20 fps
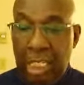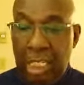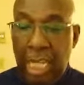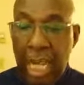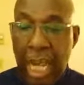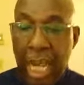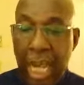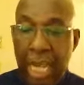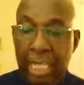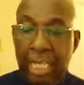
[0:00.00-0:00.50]

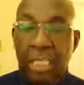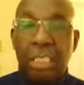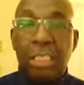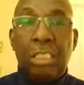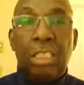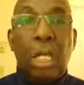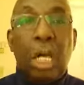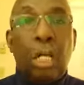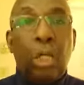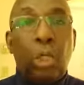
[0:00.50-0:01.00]
God
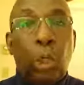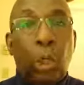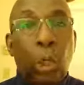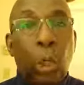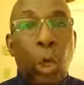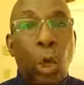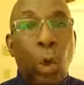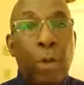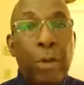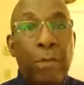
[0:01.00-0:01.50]
is
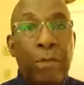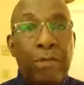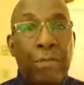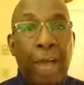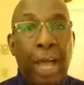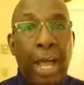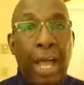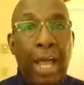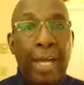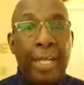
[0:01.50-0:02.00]

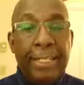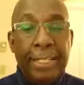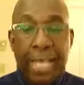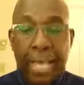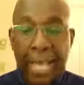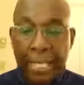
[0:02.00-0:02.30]
glorified